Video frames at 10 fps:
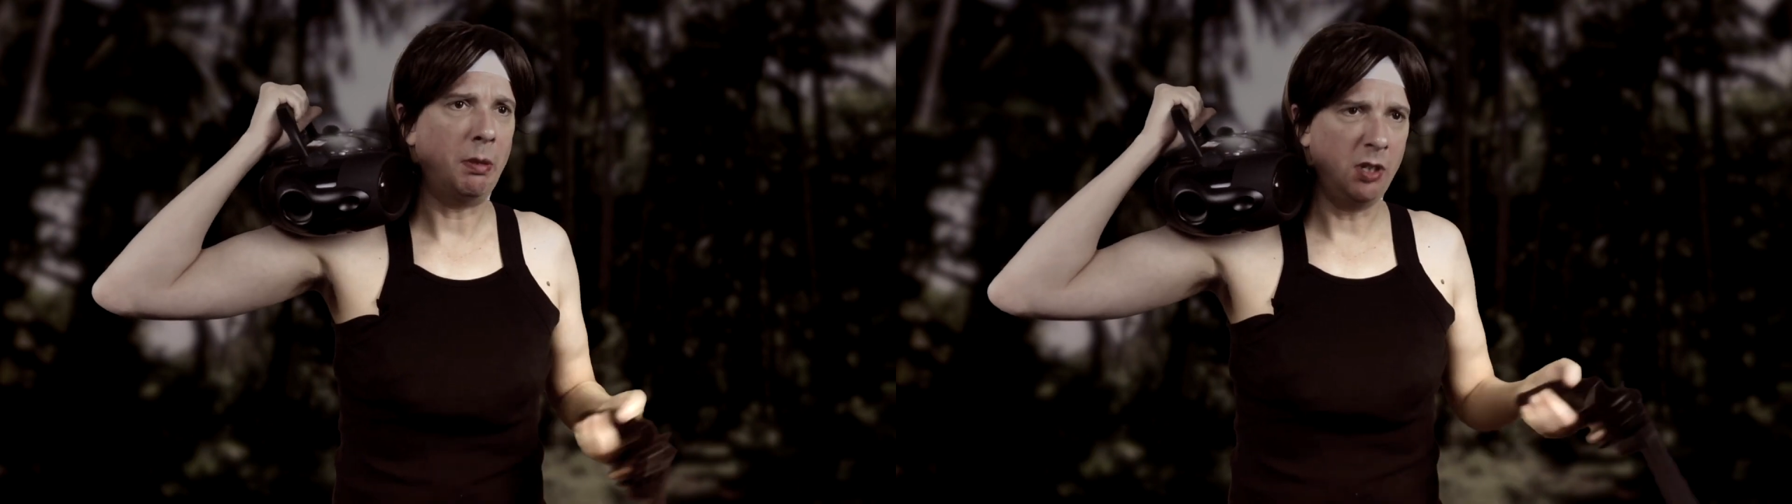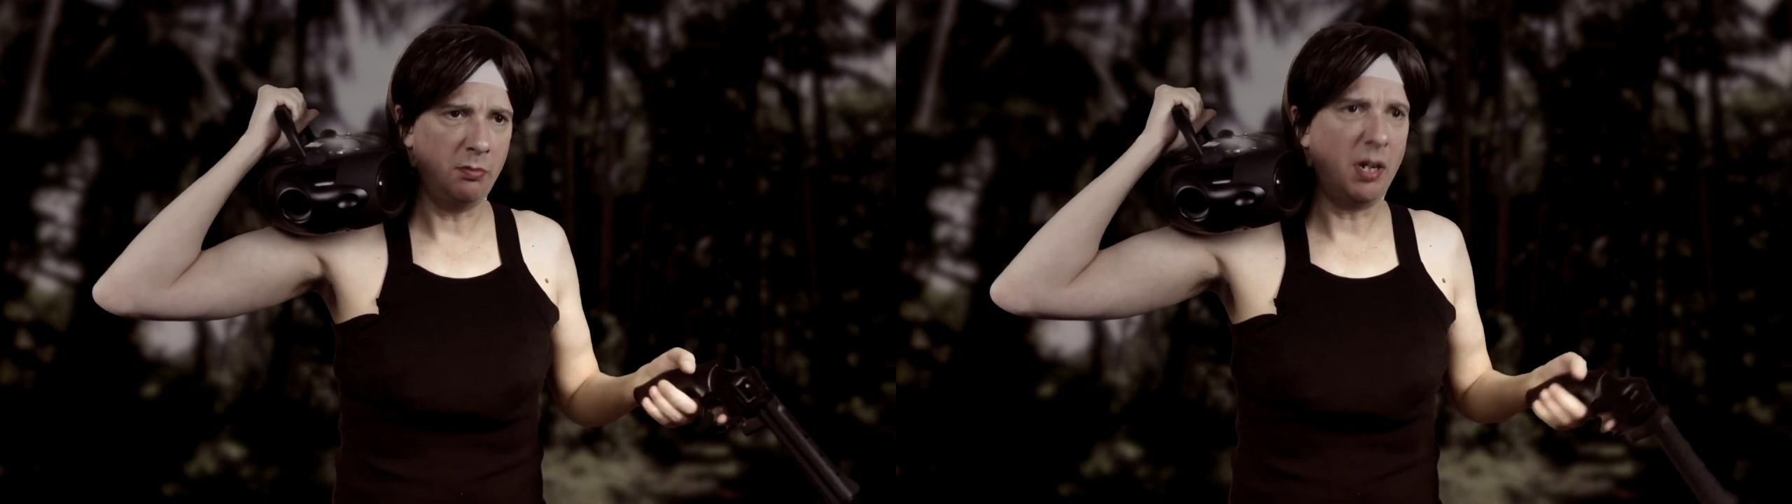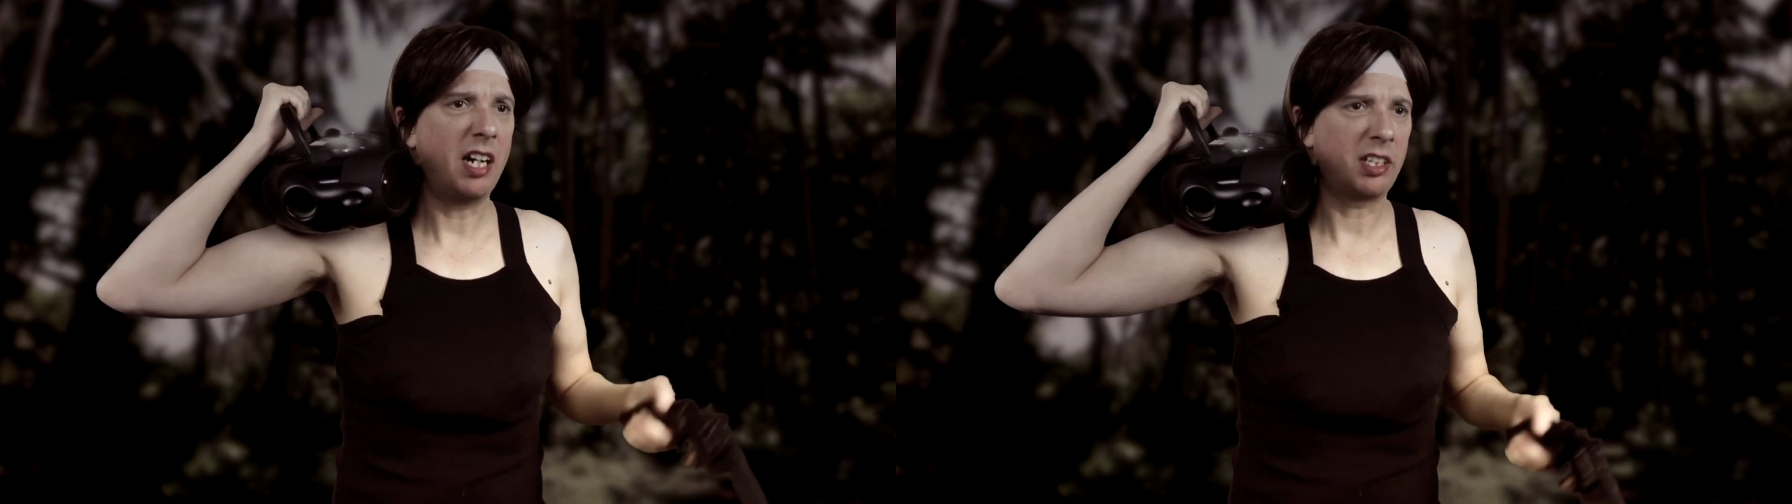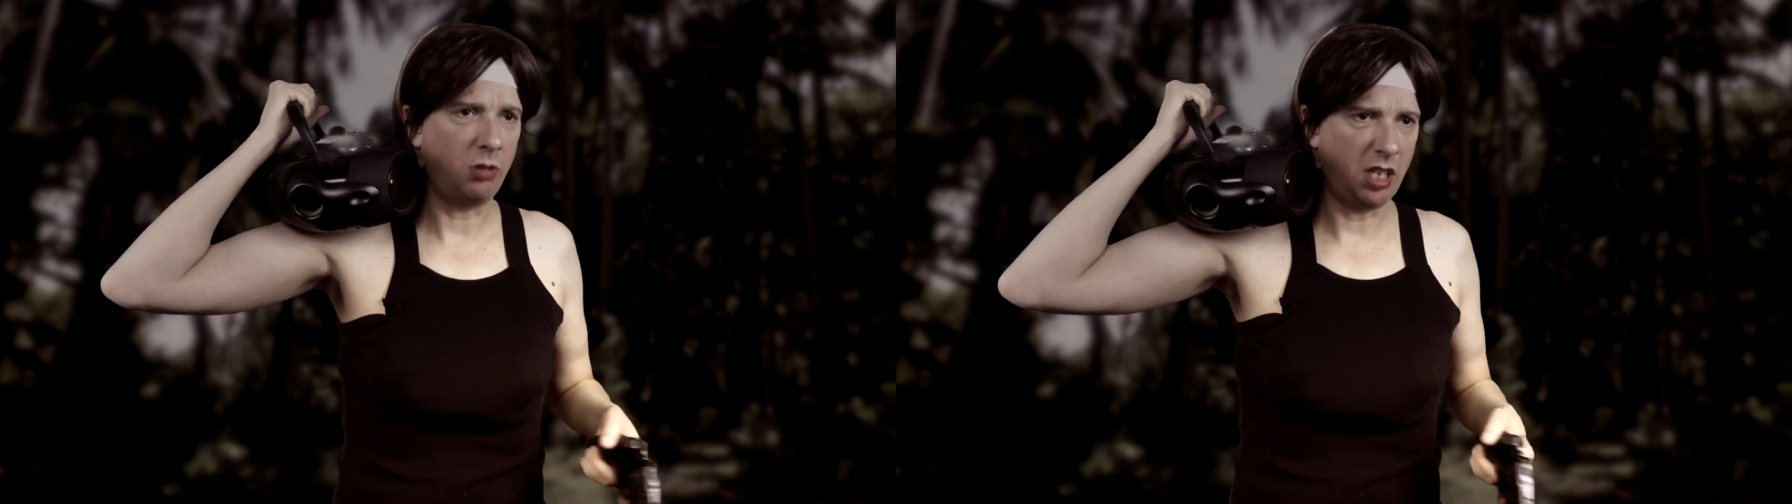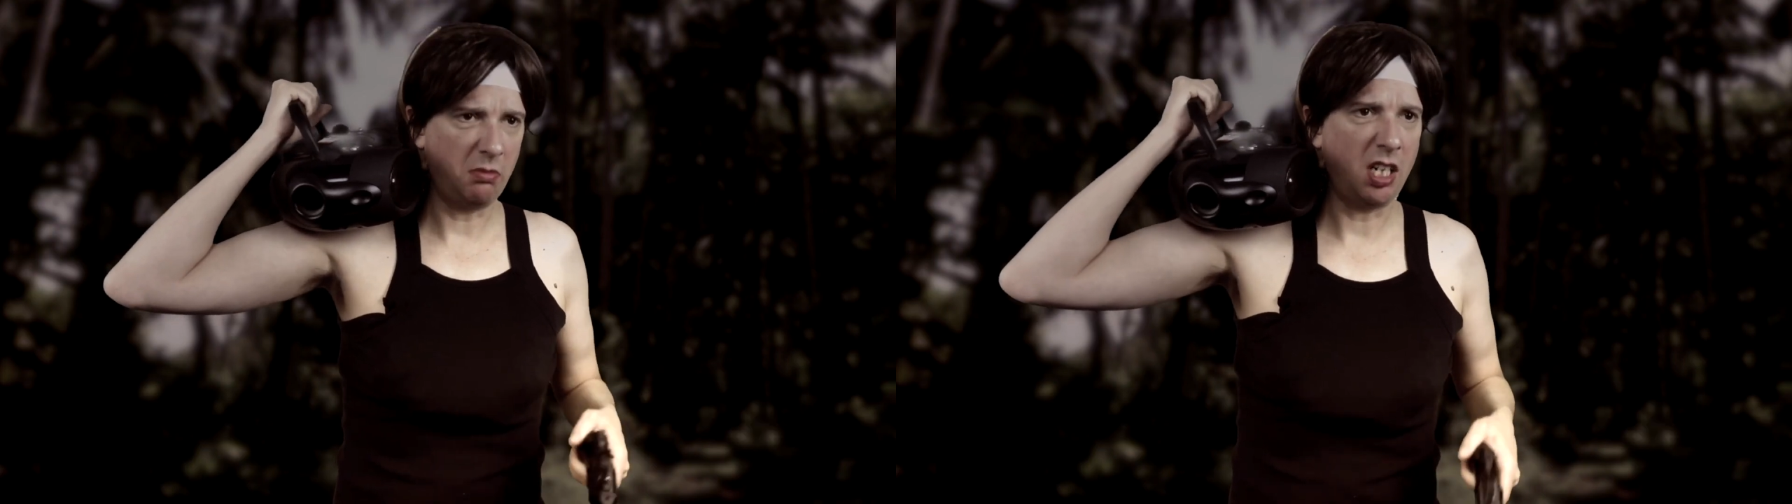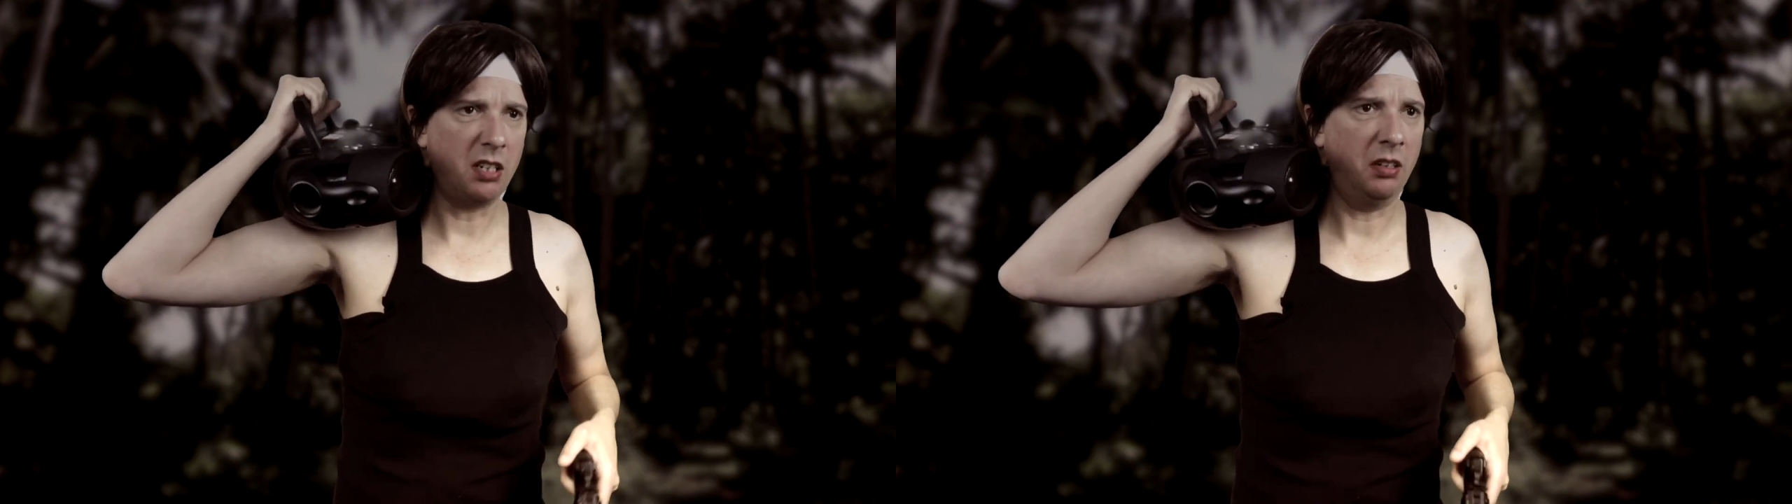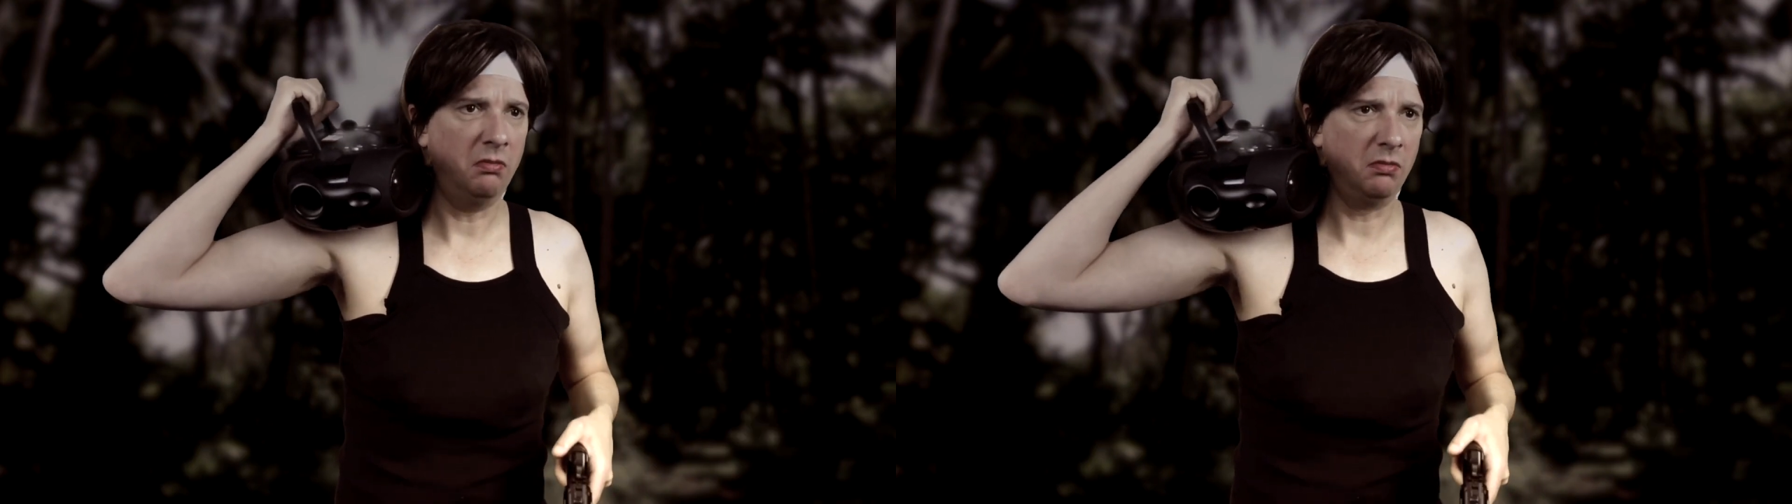boombox, well, I'm gonna.